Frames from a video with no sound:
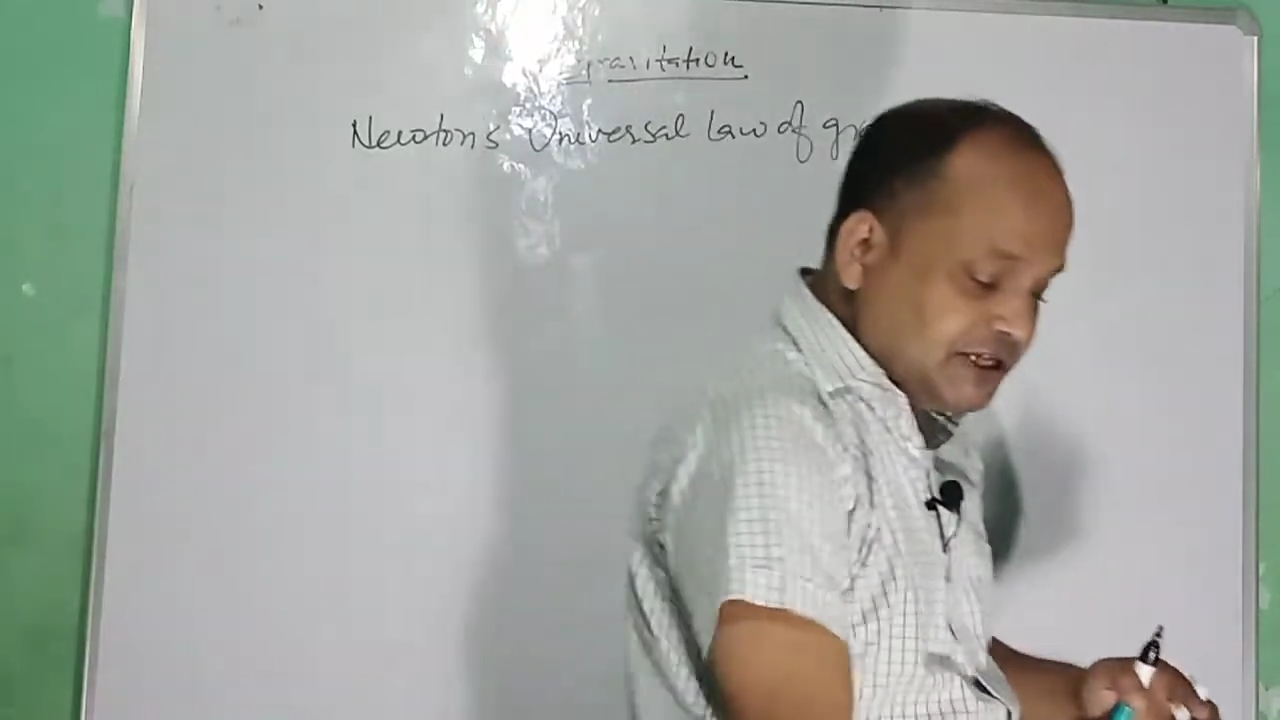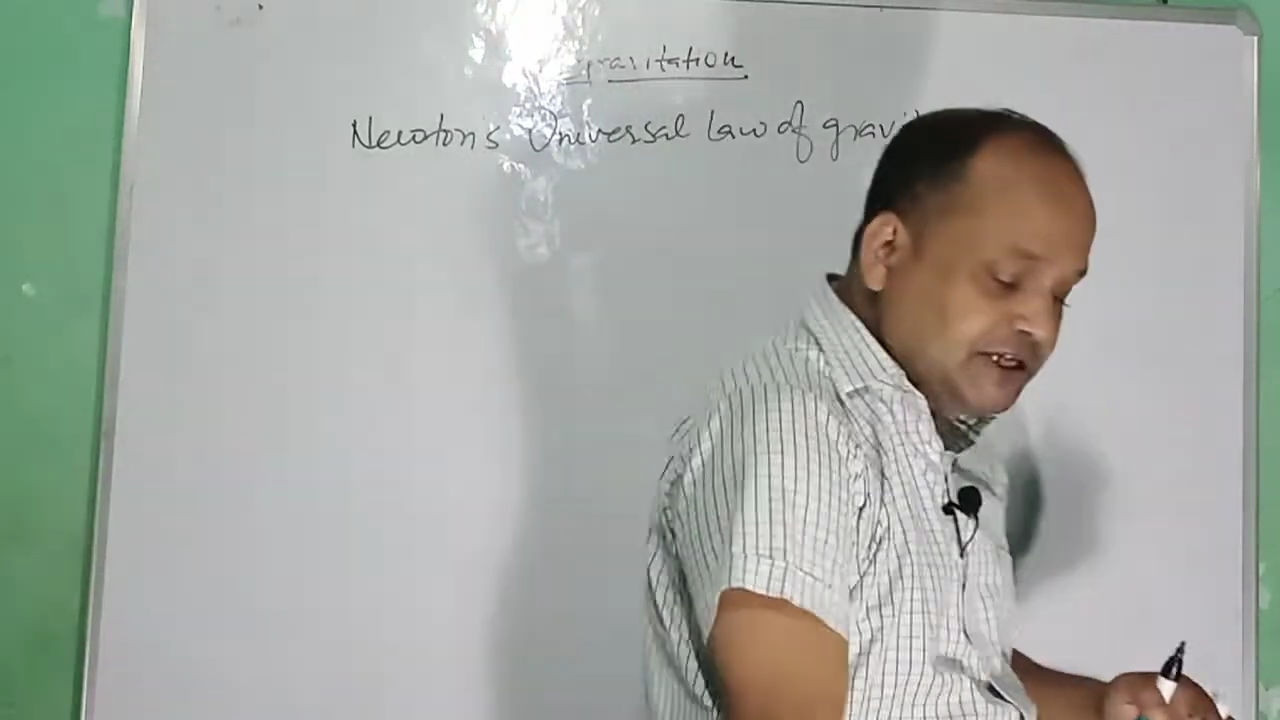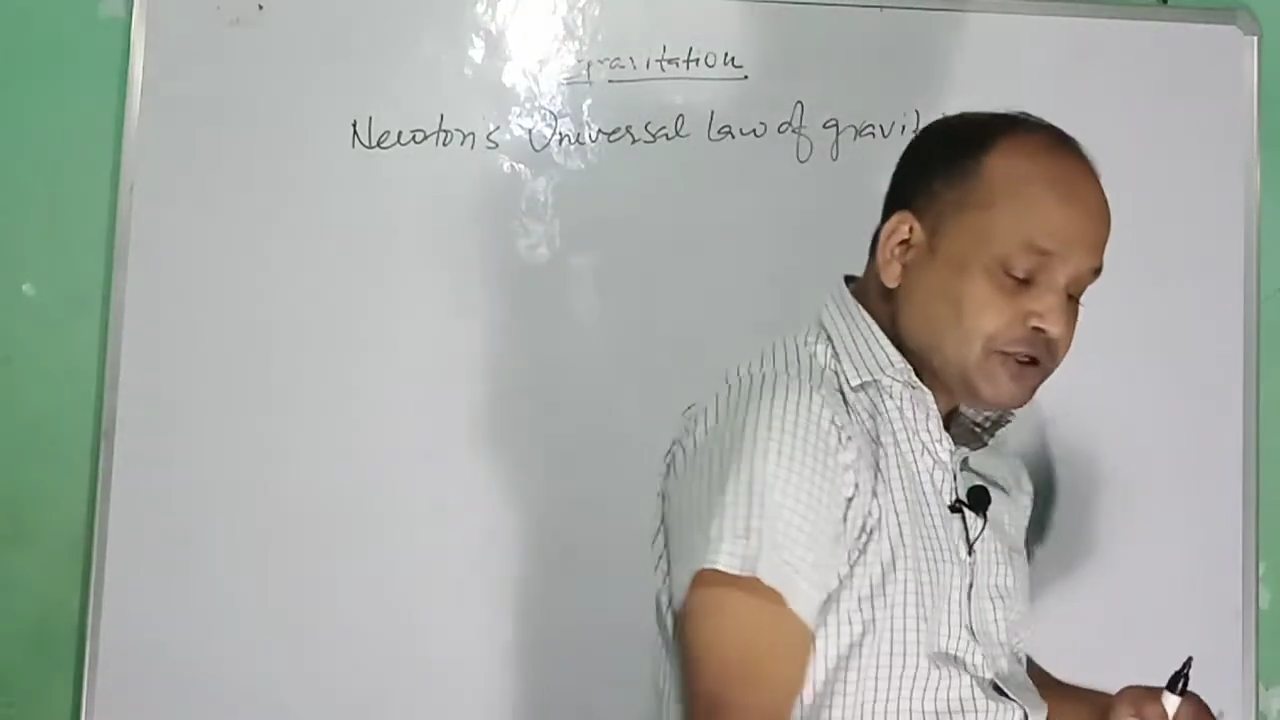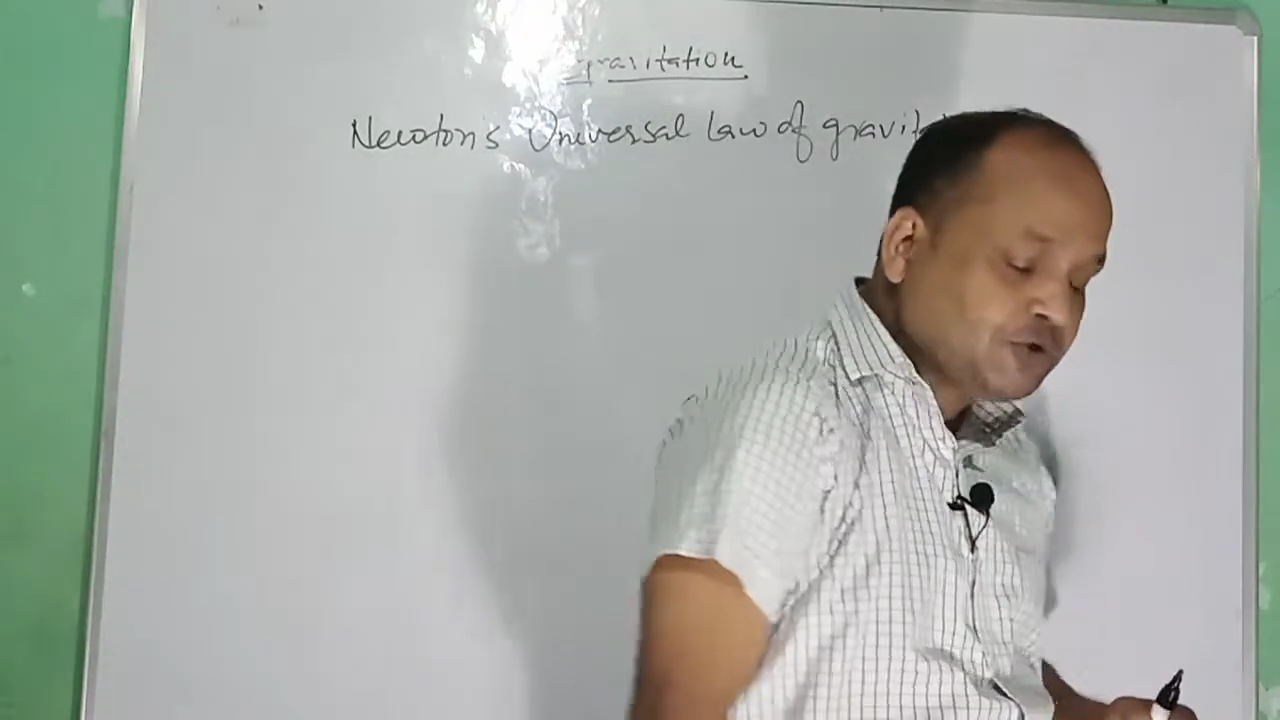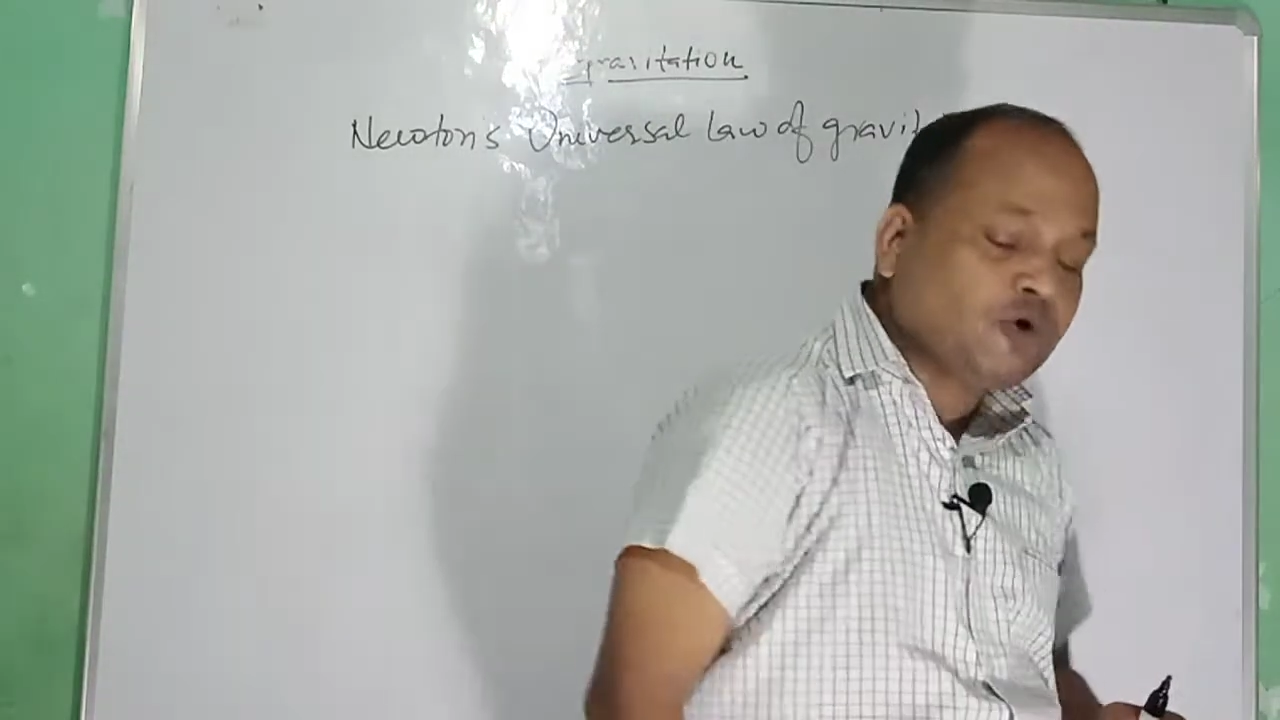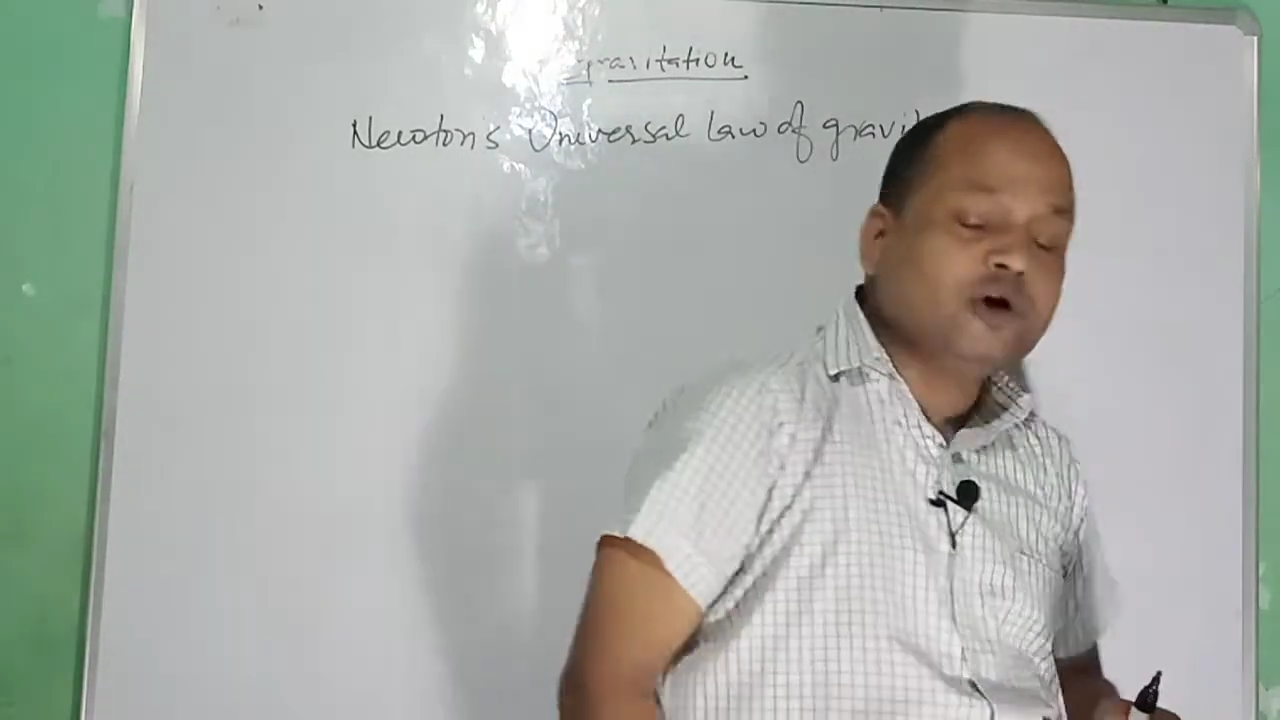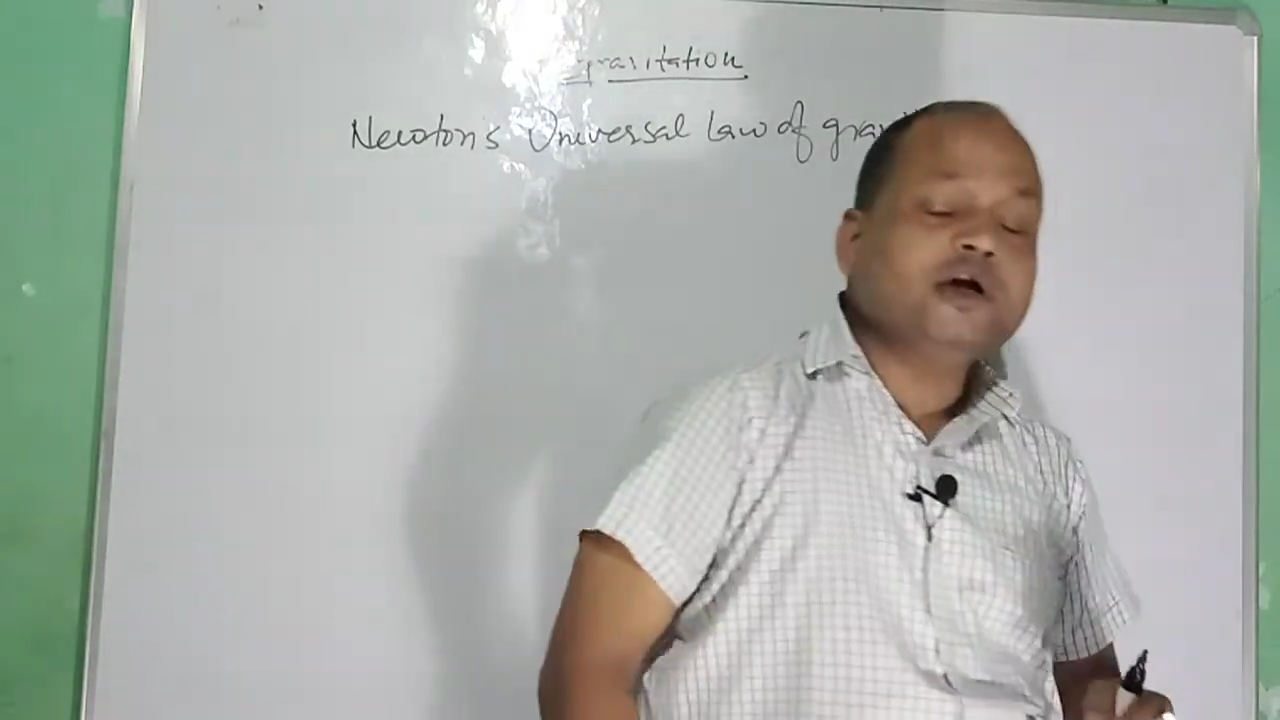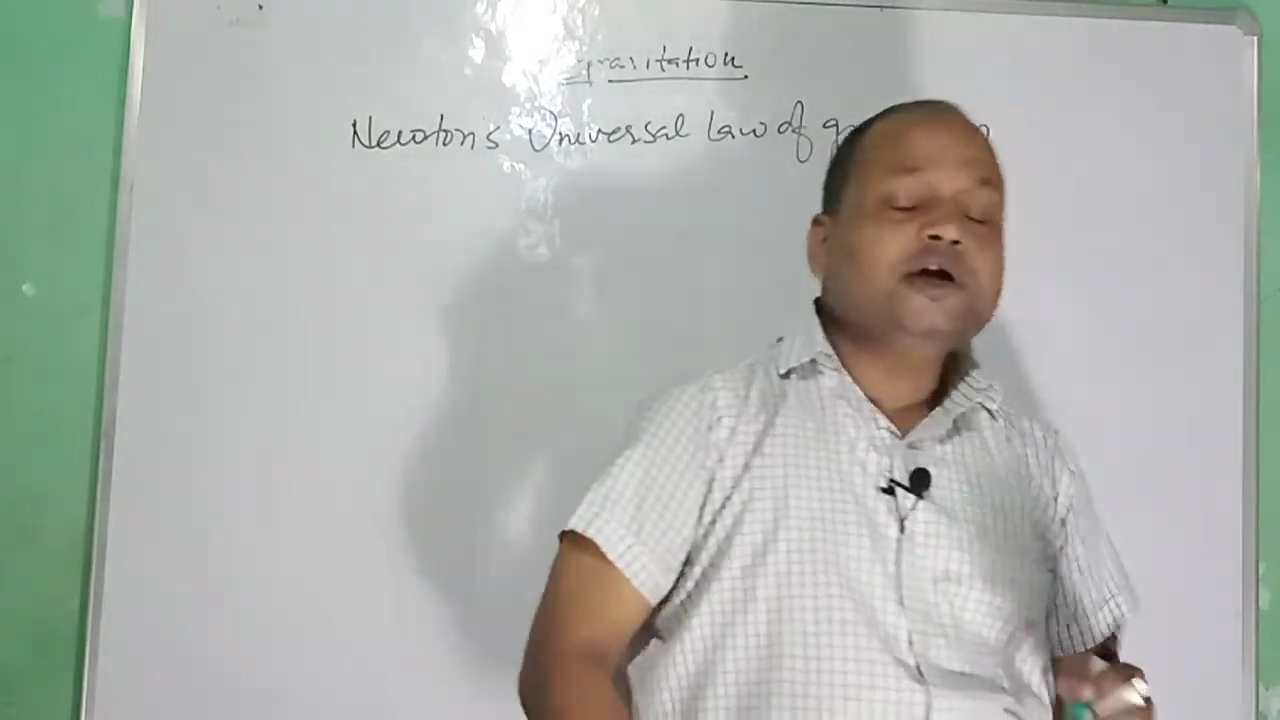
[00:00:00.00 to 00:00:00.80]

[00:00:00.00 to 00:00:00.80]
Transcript: is called